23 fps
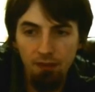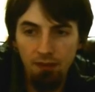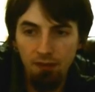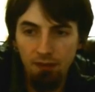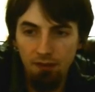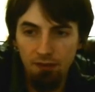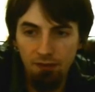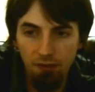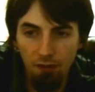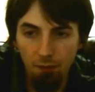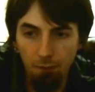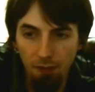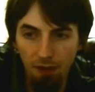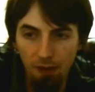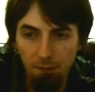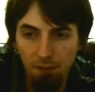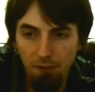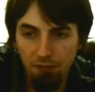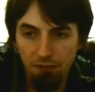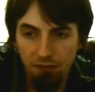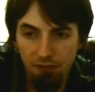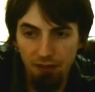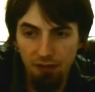So Bump
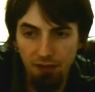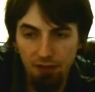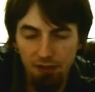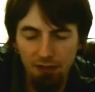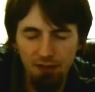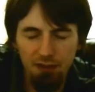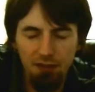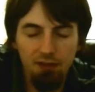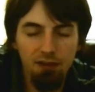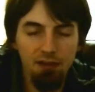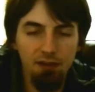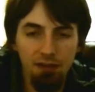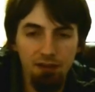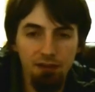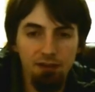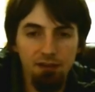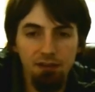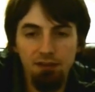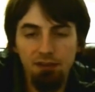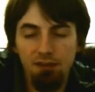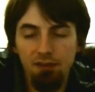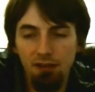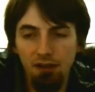of Chicken
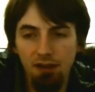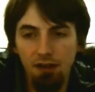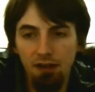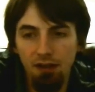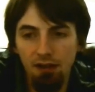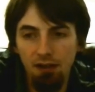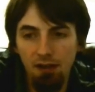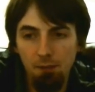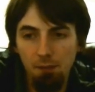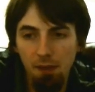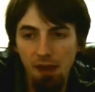is a